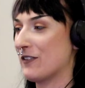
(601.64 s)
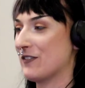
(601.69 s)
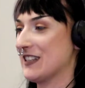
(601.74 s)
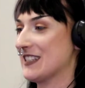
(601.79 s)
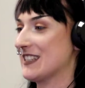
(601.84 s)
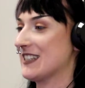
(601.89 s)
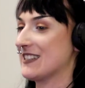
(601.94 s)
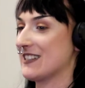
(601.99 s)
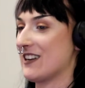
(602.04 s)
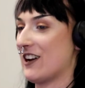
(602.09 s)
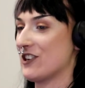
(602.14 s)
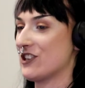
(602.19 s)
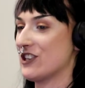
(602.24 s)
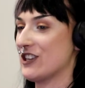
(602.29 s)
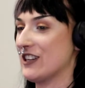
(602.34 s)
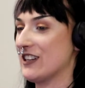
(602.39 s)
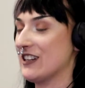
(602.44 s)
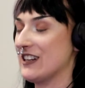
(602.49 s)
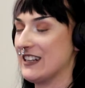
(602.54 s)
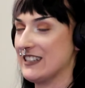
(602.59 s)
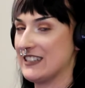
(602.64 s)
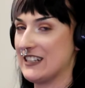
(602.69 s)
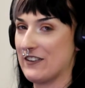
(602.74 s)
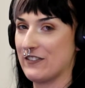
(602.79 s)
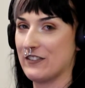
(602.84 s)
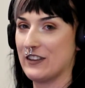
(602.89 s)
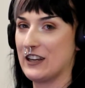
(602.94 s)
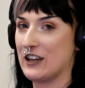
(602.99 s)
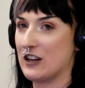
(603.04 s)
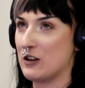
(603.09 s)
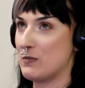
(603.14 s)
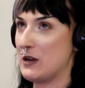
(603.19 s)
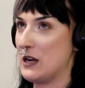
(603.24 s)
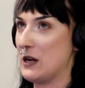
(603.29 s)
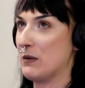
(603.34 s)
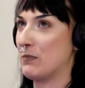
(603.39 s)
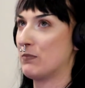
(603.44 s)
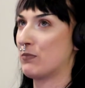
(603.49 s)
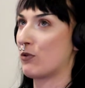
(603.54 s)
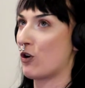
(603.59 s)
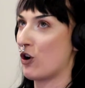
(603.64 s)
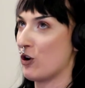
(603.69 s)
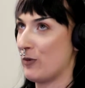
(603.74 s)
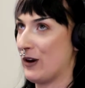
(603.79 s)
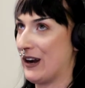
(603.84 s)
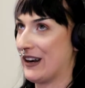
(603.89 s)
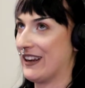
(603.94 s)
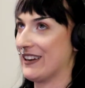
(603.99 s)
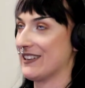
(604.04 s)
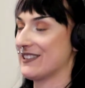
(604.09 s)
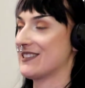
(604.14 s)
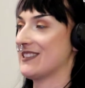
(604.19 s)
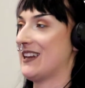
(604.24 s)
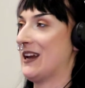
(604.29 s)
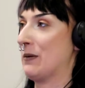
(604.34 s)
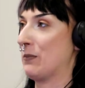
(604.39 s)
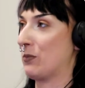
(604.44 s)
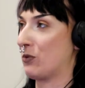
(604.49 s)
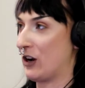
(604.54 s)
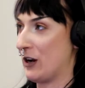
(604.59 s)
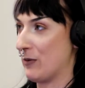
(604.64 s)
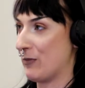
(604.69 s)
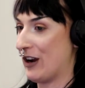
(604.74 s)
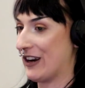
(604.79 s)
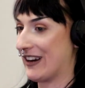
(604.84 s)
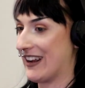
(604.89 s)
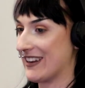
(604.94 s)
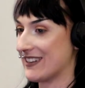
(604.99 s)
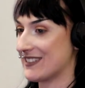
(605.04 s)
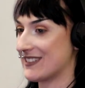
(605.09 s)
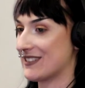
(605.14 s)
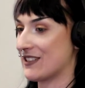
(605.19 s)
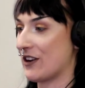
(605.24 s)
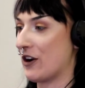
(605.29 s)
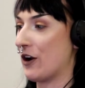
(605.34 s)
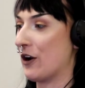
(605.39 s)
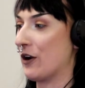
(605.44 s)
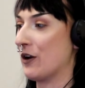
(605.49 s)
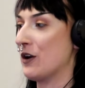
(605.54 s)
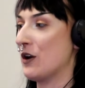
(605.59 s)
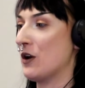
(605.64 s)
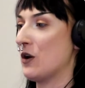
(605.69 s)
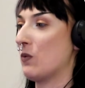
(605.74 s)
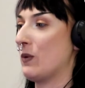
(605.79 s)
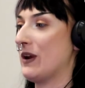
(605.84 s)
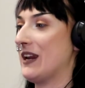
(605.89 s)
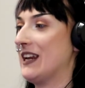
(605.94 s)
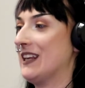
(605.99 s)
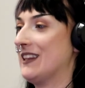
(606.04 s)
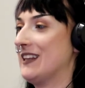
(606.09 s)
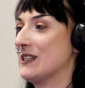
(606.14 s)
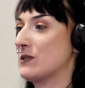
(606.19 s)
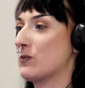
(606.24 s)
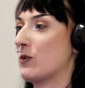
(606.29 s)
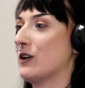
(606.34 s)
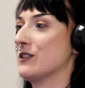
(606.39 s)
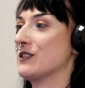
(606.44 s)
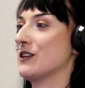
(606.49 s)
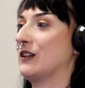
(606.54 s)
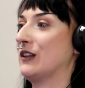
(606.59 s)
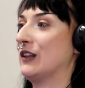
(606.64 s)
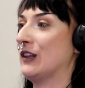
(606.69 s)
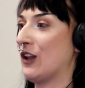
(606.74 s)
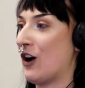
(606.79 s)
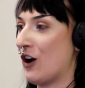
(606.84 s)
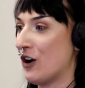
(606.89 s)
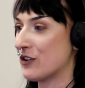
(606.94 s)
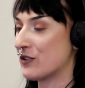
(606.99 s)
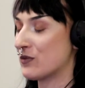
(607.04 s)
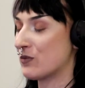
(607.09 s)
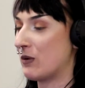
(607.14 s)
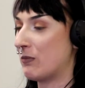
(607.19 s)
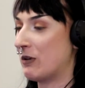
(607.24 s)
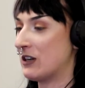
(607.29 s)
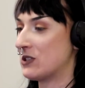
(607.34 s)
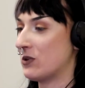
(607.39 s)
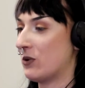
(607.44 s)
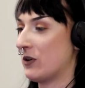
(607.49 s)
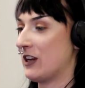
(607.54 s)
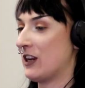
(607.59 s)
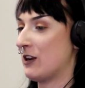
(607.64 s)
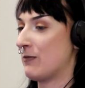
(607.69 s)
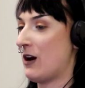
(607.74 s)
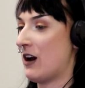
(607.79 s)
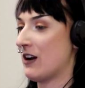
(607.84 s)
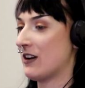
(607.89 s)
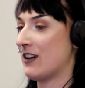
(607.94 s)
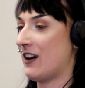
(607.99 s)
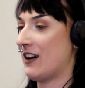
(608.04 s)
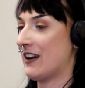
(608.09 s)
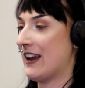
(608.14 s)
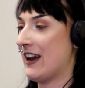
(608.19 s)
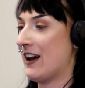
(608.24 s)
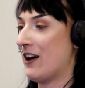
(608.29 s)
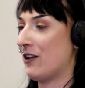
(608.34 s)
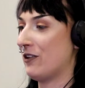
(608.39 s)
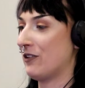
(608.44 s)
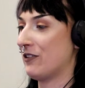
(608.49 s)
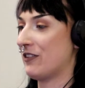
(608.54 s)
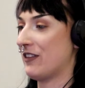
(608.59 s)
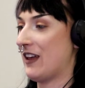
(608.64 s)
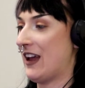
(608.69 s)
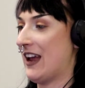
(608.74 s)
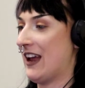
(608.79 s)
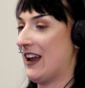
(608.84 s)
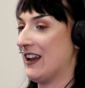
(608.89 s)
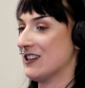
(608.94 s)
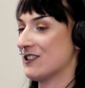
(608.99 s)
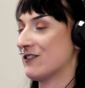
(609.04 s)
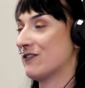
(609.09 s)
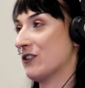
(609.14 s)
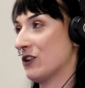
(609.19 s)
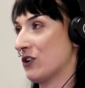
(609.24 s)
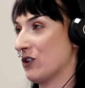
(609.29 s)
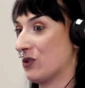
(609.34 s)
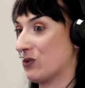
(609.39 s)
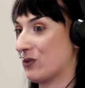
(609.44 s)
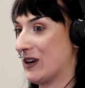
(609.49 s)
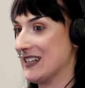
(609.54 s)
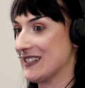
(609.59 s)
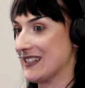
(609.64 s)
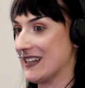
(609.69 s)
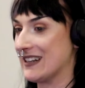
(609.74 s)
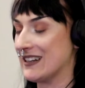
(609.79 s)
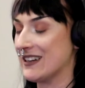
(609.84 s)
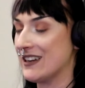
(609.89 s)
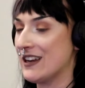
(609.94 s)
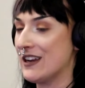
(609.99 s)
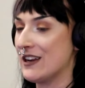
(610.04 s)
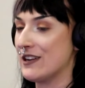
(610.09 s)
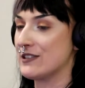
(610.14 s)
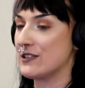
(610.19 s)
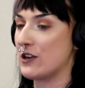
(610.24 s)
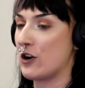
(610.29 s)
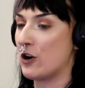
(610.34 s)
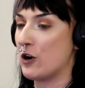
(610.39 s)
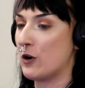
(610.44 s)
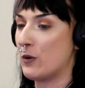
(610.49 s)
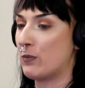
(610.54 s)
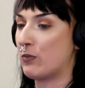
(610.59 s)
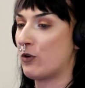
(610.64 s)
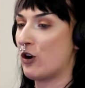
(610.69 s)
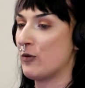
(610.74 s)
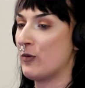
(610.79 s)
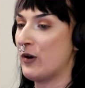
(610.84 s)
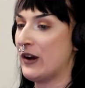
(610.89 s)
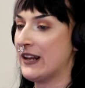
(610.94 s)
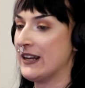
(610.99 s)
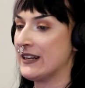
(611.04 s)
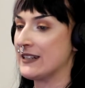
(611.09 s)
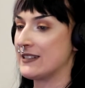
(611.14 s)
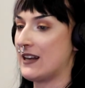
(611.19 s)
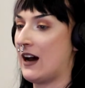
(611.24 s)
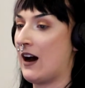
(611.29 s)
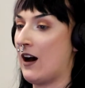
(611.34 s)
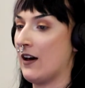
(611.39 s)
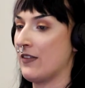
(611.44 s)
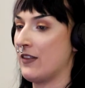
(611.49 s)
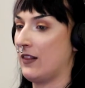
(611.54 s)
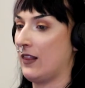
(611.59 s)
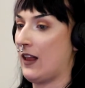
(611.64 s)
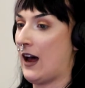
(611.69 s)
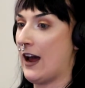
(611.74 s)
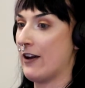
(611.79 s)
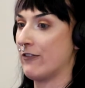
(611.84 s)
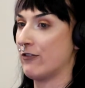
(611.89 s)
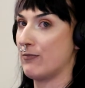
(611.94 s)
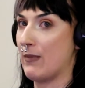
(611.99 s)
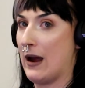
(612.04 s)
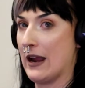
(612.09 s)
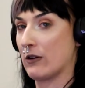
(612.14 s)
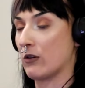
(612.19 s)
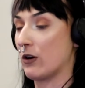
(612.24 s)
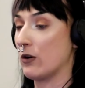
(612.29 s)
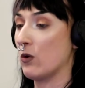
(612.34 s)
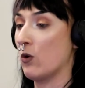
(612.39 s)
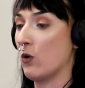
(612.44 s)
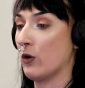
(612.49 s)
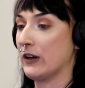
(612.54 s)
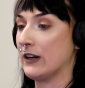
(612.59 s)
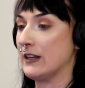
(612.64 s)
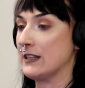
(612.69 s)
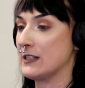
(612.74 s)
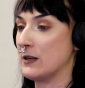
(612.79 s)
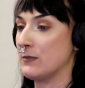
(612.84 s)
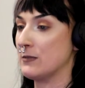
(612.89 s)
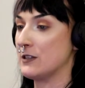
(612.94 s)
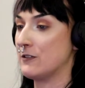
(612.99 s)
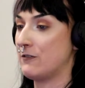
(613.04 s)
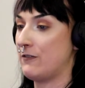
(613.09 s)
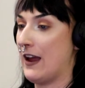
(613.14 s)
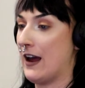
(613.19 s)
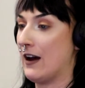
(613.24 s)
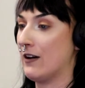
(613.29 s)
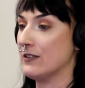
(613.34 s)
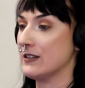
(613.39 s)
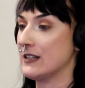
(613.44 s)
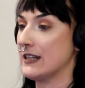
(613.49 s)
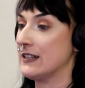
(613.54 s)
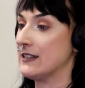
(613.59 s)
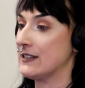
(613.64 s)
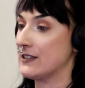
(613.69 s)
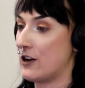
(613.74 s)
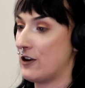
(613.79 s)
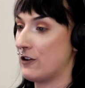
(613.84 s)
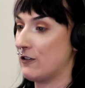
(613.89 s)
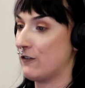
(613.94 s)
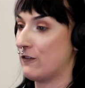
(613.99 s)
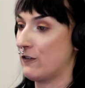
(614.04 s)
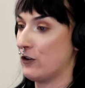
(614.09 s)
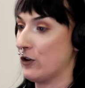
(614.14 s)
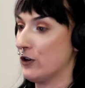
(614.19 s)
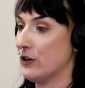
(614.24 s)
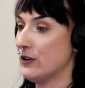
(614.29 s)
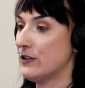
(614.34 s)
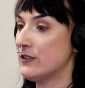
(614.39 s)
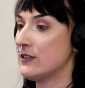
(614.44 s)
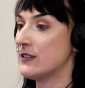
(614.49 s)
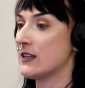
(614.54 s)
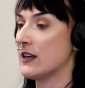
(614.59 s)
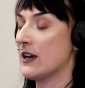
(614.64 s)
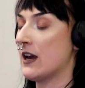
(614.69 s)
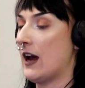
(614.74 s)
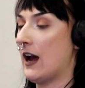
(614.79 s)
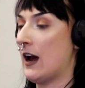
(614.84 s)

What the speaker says: of this discussion is definitely going to be probiotics and prebiotics. So we hear these words a lot when we're talking about gut health, and for good reason. So probiotics are the live microorganisms found in certain foods,